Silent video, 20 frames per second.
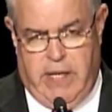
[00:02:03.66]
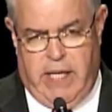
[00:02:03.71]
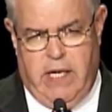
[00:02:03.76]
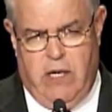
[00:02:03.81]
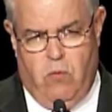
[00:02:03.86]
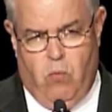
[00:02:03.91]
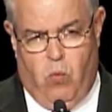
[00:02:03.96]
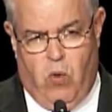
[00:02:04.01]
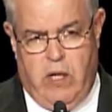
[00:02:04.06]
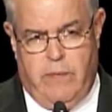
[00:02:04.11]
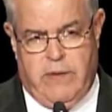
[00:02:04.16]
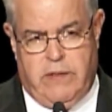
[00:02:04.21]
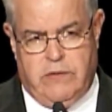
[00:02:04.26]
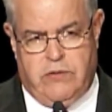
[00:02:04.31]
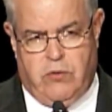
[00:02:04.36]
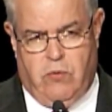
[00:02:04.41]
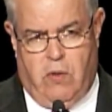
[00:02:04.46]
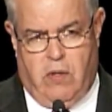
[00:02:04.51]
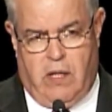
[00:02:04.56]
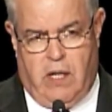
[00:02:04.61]
men and
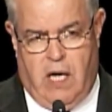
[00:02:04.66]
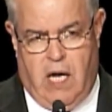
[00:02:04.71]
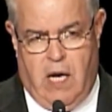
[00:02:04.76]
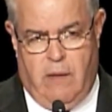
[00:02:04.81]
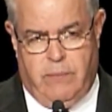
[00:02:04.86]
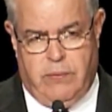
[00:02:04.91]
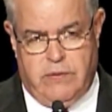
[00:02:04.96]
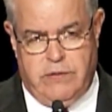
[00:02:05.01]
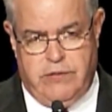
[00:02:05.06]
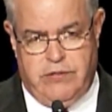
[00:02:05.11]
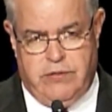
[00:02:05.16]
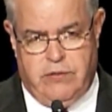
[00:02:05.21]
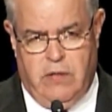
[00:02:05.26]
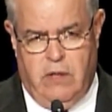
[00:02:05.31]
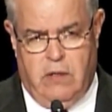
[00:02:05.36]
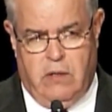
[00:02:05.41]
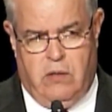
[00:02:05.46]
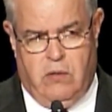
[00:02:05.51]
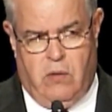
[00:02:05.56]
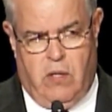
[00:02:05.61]
women to accomplish
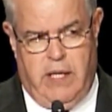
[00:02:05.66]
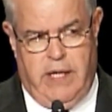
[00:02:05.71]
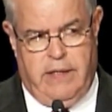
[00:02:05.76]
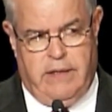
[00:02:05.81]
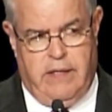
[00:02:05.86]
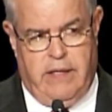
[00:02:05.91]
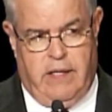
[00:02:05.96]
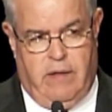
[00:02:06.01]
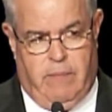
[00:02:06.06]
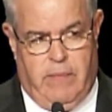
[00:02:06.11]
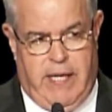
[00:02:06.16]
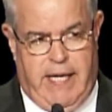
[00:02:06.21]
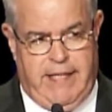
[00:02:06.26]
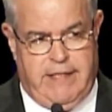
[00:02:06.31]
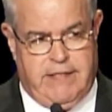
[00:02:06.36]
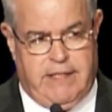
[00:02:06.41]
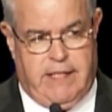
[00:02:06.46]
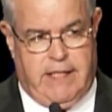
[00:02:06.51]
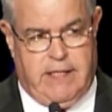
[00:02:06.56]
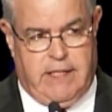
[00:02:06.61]
great and
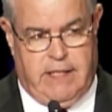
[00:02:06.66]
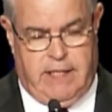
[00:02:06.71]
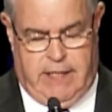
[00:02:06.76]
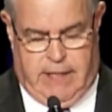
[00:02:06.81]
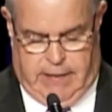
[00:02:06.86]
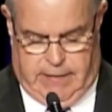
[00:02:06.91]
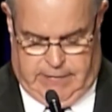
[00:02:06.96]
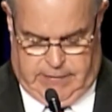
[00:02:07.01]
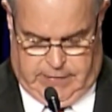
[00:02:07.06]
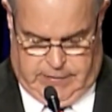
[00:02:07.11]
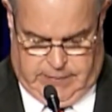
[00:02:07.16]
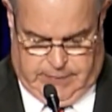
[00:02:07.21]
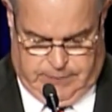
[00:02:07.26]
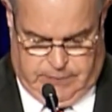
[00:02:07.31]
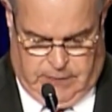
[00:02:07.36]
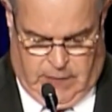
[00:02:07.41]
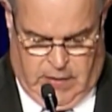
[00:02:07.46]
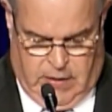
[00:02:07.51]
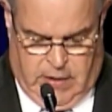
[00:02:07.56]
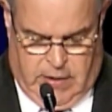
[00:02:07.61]
amazing things.
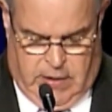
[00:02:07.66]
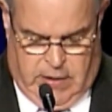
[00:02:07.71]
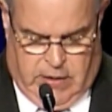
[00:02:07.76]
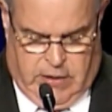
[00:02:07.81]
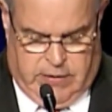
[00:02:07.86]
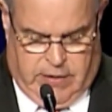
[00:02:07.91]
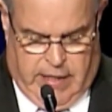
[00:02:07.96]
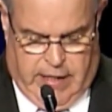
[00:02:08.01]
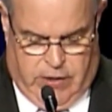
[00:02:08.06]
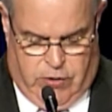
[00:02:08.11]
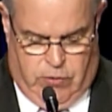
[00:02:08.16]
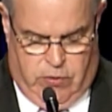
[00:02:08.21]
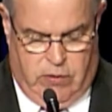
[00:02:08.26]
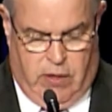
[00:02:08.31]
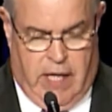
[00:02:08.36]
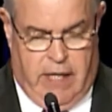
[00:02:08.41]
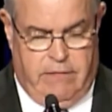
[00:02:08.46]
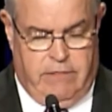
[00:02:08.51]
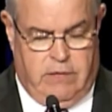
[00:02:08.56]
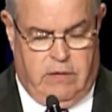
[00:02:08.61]
Thank you,
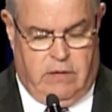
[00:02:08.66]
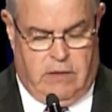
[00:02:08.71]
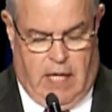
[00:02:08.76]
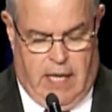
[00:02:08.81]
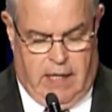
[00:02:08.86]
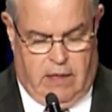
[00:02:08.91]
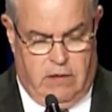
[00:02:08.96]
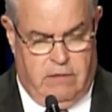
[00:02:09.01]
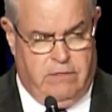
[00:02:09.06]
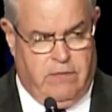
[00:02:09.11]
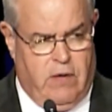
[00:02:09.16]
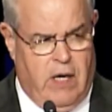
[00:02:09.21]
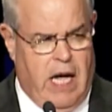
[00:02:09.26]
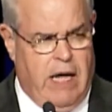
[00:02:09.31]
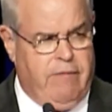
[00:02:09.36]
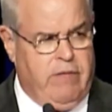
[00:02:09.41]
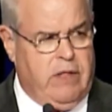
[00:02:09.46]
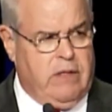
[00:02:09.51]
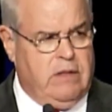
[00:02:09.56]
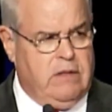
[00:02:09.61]
Lila, for
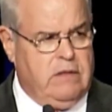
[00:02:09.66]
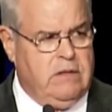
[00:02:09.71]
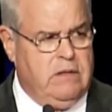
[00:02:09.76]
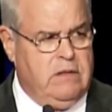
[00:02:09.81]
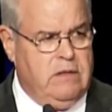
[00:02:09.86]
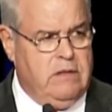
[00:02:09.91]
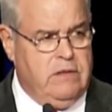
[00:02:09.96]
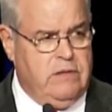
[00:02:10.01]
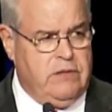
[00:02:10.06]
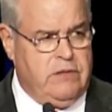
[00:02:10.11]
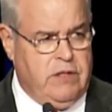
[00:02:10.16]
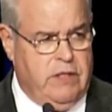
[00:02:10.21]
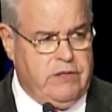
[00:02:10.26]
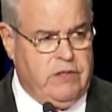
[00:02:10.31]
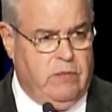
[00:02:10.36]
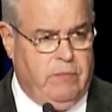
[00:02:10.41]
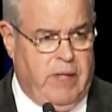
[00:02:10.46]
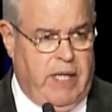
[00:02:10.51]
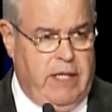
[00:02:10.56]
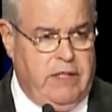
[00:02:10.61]
having
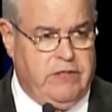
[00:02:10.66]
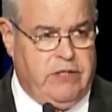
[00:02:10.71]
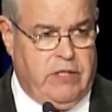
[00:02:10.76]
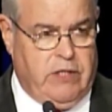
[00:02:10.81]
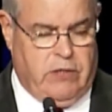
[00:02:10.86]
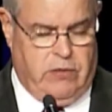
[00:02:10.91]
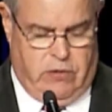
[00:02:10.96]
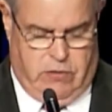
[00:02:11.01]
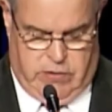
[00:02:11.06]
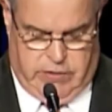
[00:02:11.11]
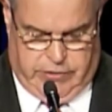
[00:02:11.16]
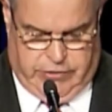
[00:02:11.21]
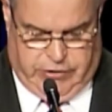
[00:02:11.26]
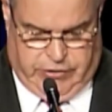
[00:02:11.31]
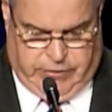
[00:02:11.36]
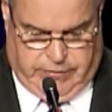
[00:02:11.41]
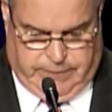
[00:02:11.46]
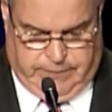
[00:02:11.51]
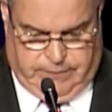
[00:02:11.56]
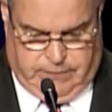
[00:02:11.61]
such amazing
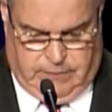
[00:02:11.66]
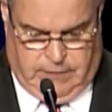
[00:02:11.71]
courage.